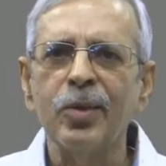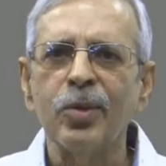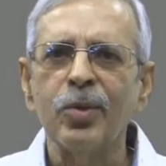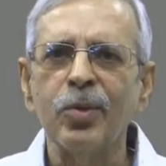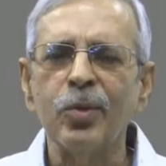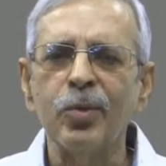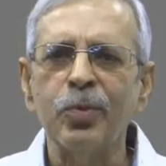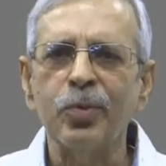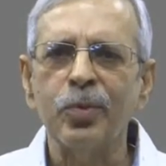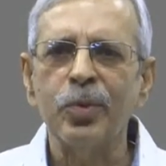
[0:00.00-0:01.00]
So
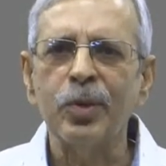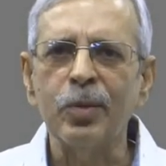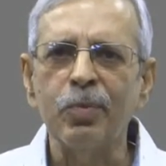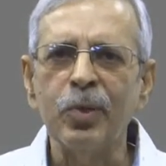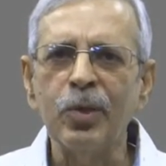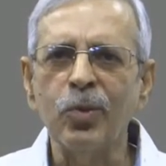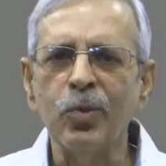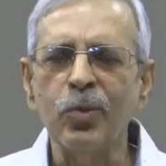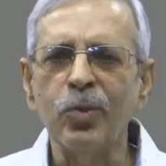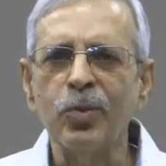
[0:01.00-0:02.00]
the B
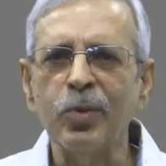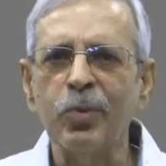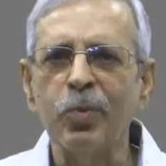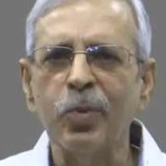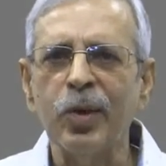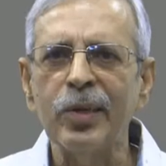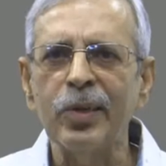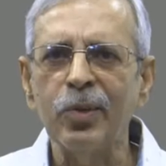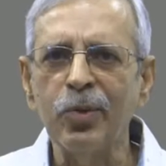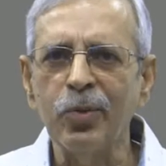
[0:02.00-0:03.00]
schools which provide
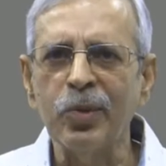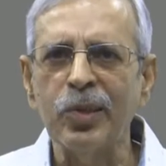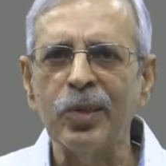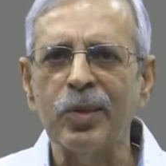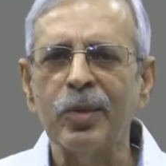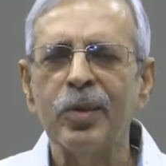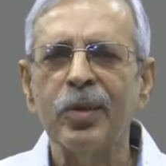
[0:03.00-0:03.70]
new vision,